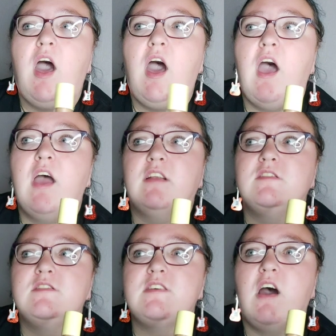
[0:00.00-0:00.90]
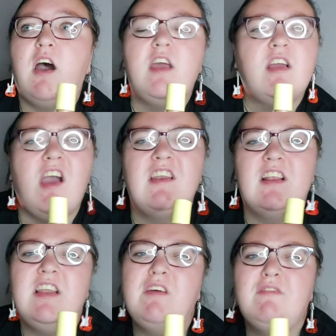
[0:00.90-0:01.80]
and I kind of
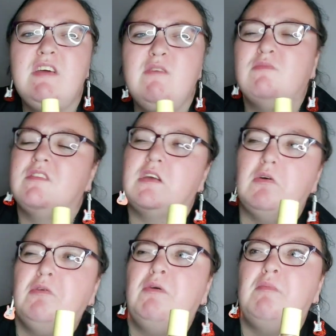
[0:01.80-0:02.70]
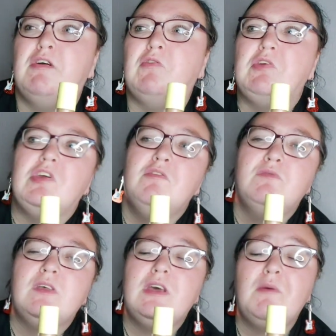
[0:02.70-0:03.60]
left it and was like, oh, I might not
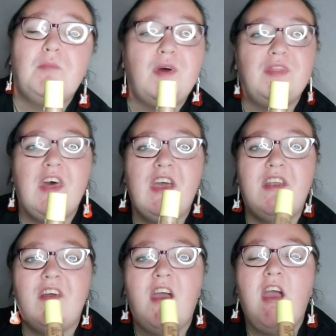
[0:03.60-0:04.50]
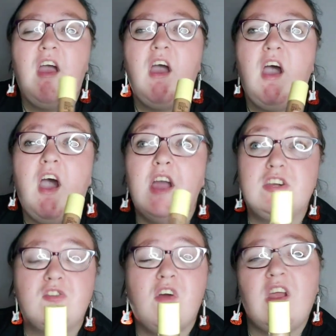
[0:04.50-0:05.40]
use it, but then I
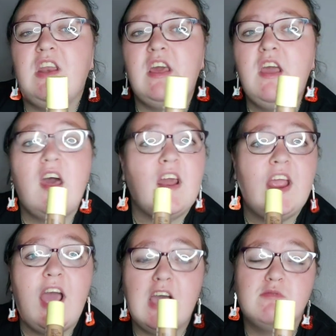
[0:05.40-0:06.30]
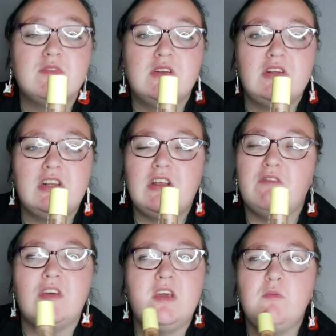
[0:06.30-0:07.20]
tried it and I absolutely love
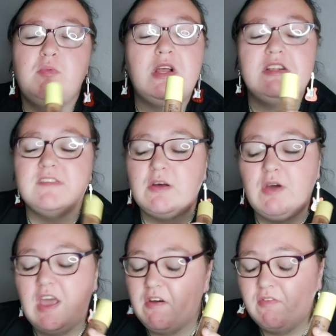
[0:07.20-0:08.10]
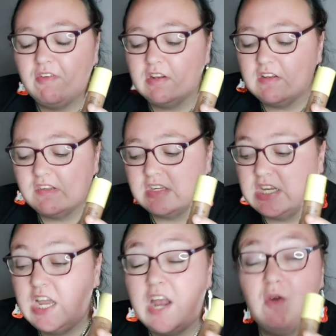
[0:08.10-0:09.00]
it. It blends out
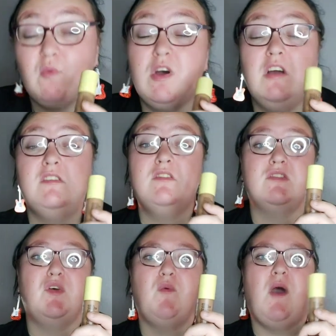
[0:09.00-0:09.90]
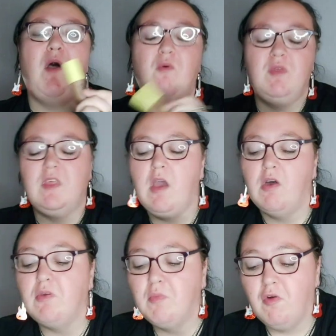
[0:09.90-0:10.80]
effortlessly and it works so well with the
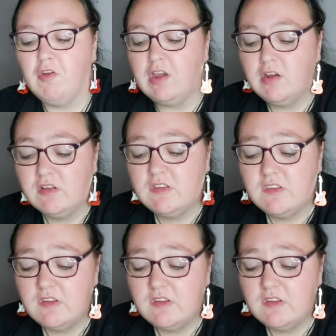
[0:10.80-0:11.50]
other products.